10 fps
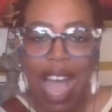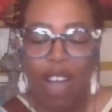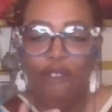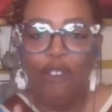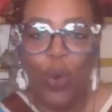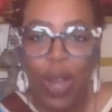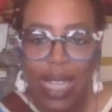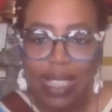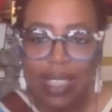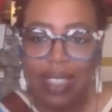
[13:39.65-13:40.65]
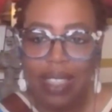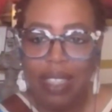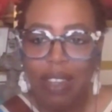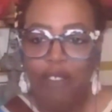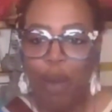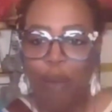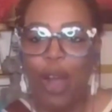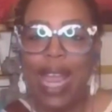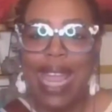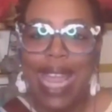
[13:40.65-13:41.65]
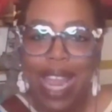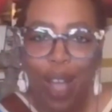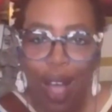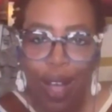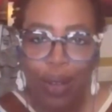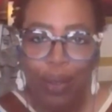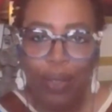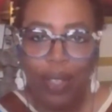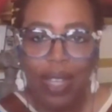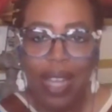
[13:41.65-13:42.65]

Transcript: our voice from our ego